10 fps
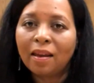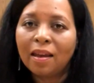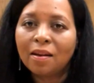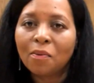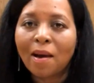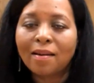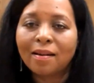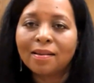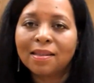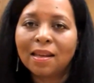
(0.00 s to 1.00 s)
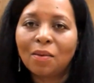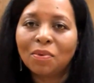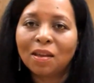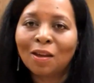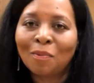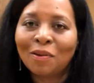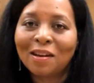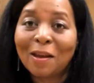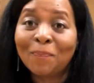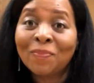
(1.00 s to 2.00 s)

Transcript: in and around our city with the community.